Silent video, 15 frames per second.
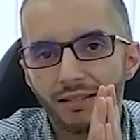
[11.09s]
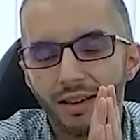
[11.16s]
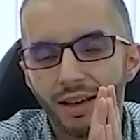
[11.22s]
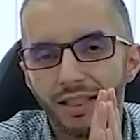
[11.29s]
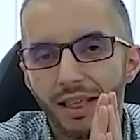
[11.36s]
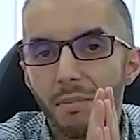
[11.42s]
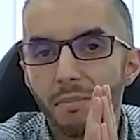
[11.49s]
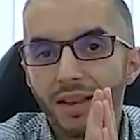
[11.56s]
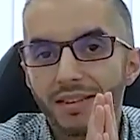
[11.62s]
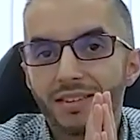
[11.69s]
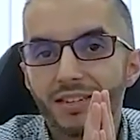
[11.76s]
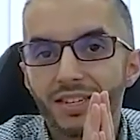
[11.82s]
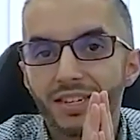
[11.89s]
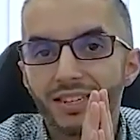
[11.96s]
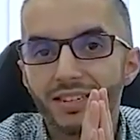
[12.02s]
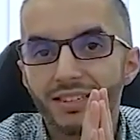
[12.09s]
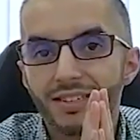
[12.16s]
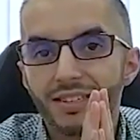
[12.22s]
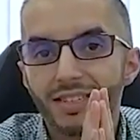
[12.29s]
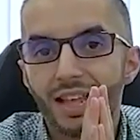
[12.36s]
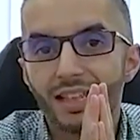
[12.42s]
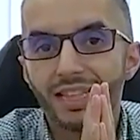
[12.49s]
and that message is
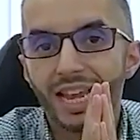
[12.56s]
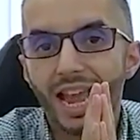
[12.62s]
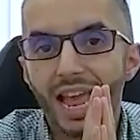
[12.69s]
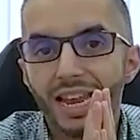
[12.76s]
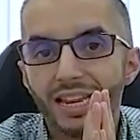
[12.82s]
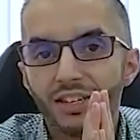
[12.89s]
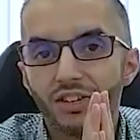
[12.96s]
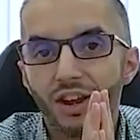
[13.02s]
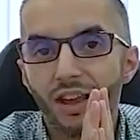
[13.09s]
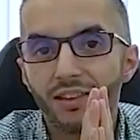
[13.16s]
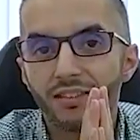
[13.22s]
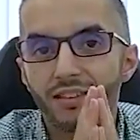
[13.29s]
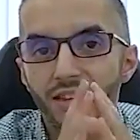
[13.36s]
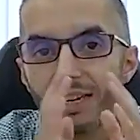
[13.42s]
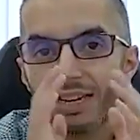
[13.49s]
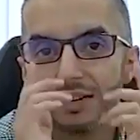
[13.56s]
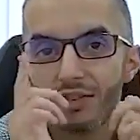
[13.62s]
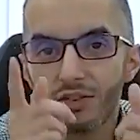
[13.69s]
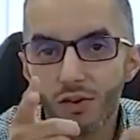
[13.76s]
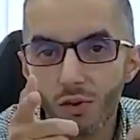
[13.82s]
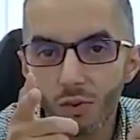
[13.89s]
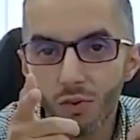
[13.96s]
that the N H S
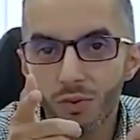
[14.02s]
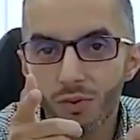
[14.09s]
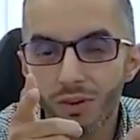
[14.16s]
needs you.